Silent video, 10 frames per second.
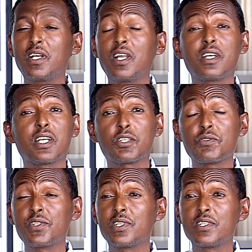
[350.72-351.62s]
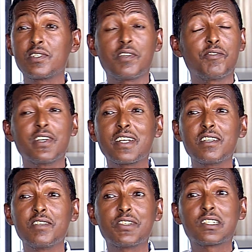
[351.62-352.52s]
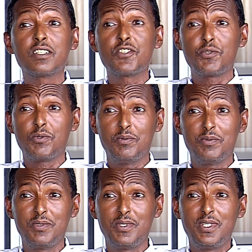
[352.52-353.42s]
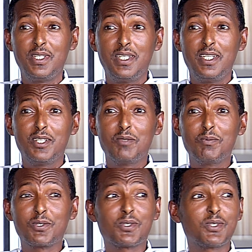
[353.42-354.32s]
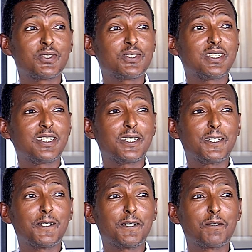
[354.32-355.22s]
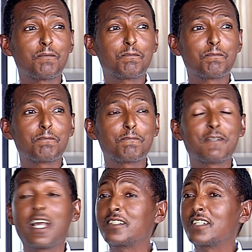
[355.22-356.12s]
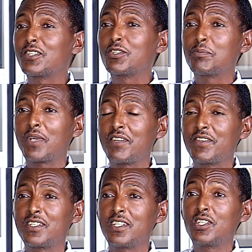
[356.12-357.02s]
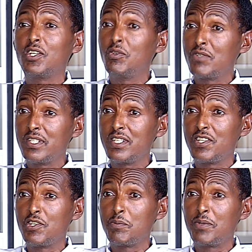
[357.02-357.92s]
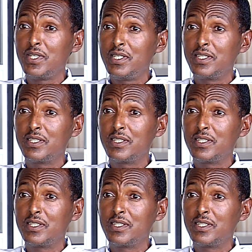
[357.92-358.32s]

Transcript: land acquisition is a very difficult issue, because lands are not privately owned in Ethiopia.